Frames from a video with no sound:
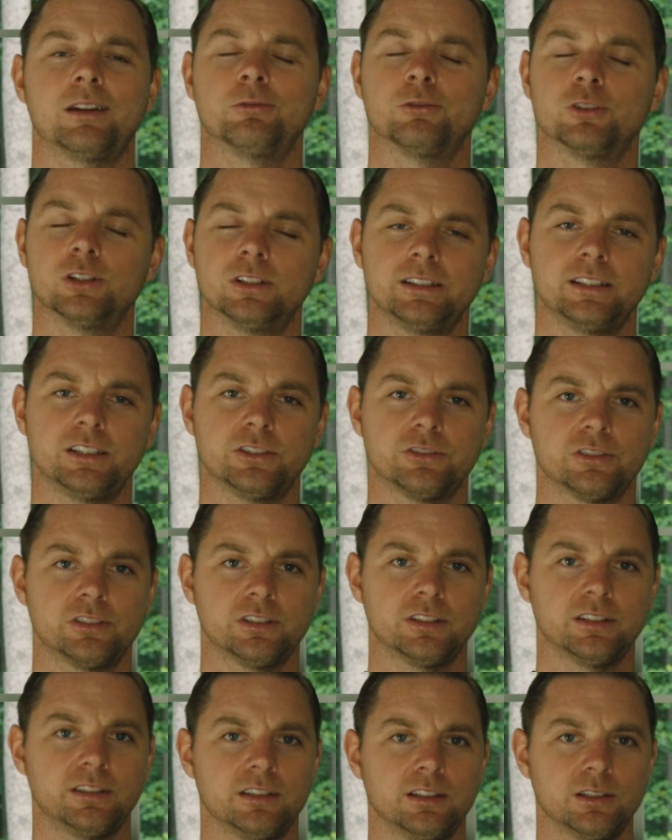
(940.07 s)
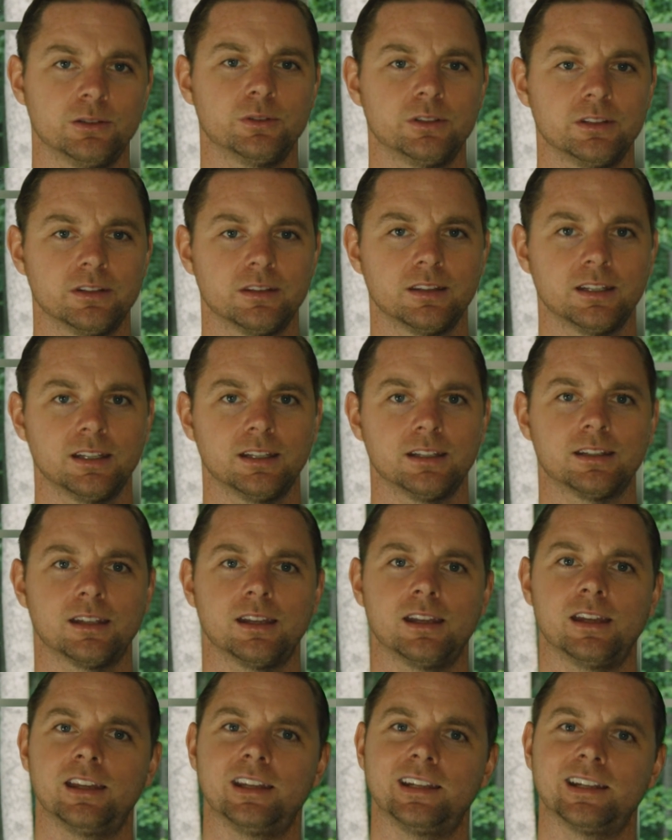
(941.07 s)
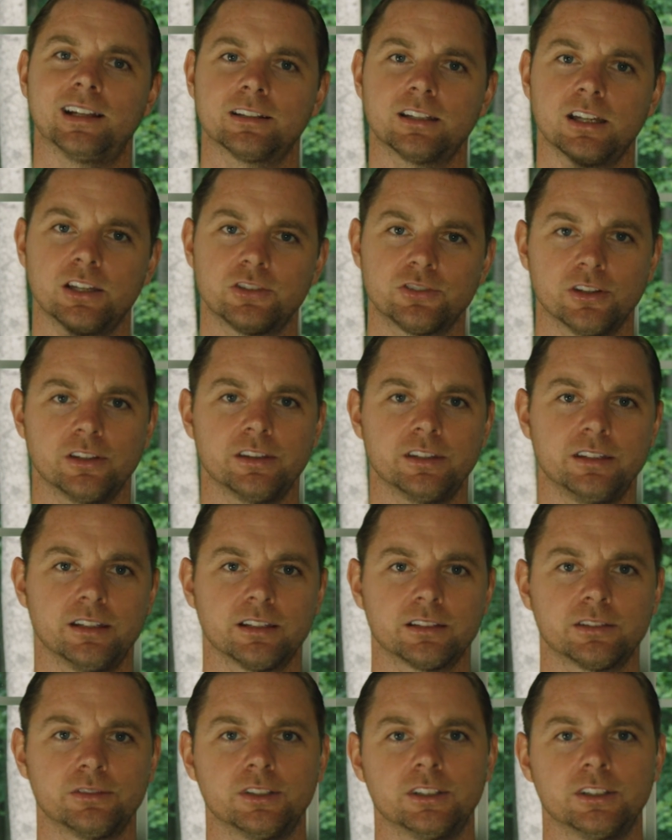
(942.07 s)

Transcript: I'm really interested to hear what you think, and I'll catch you on the next